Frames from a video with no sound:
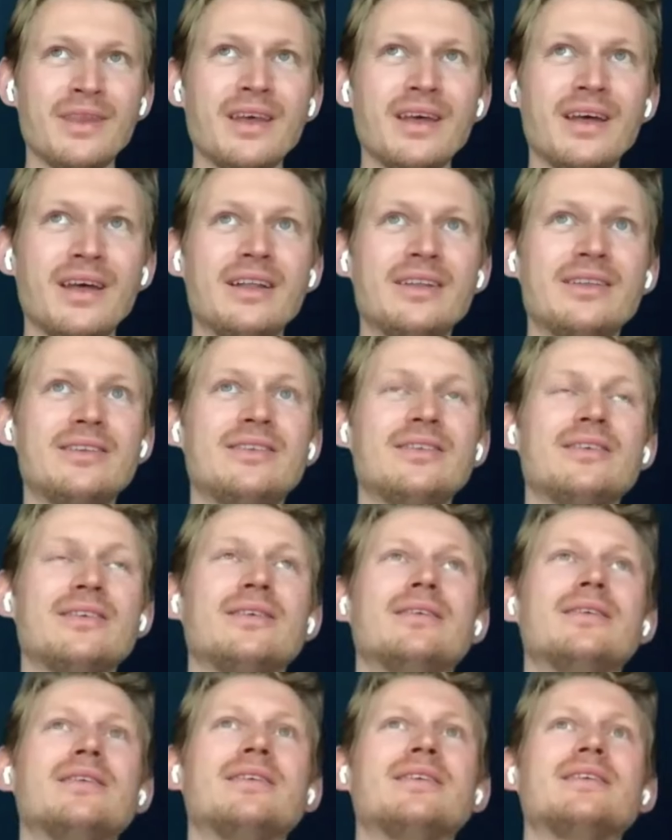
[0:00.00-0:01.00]
And
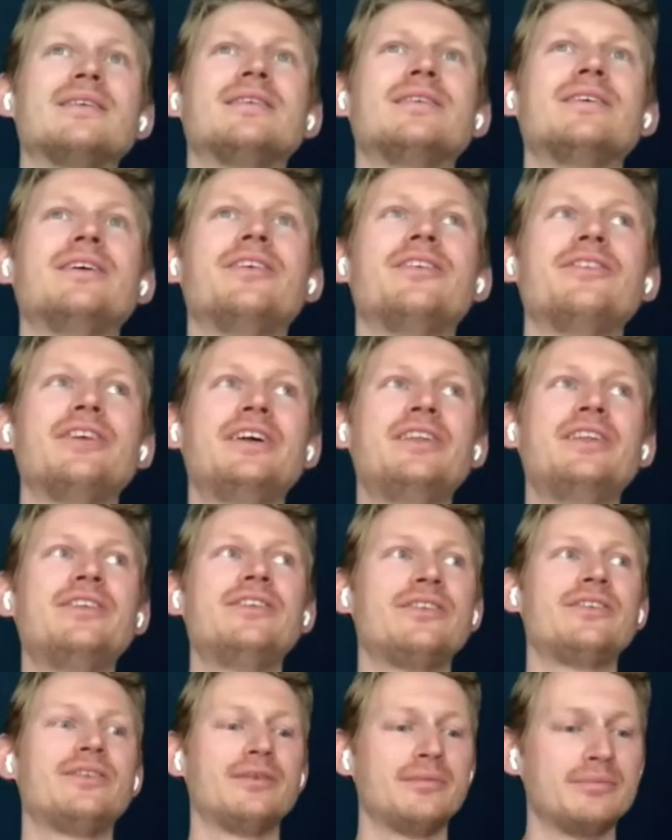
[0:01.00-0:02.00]

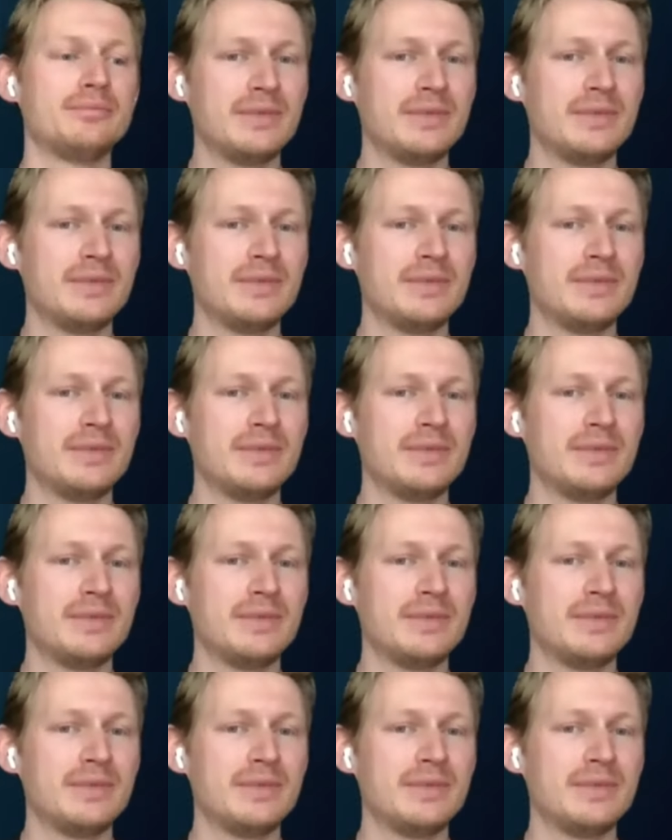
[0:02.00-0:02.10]
since